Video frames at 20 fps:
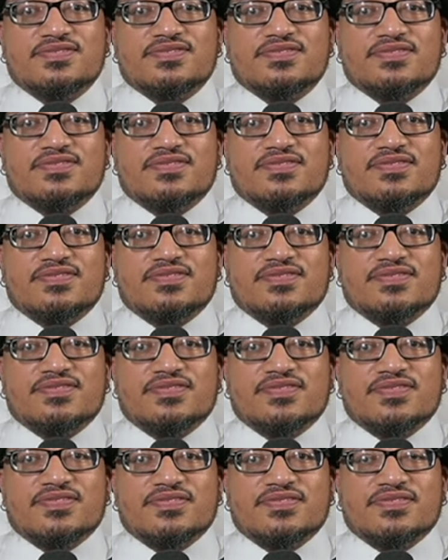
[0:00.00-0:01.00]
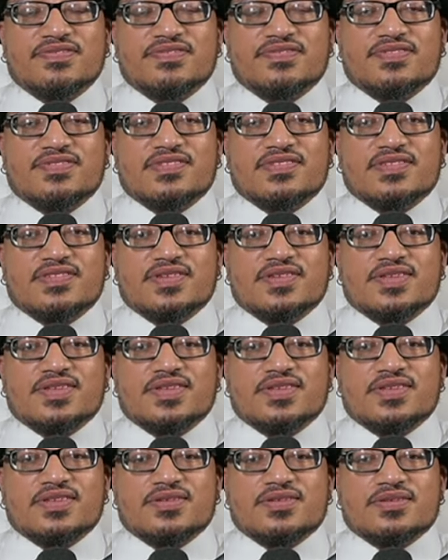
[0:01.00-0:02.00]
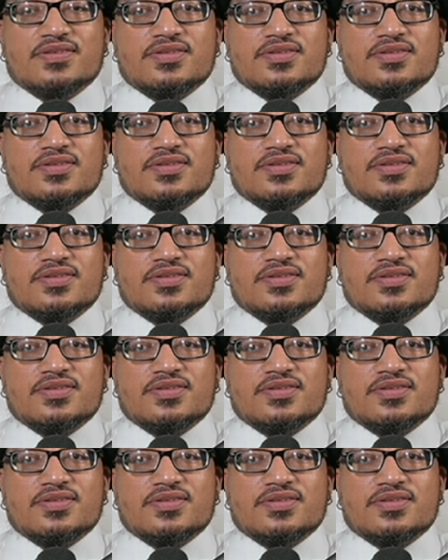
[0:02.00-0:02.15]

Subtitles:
(silence)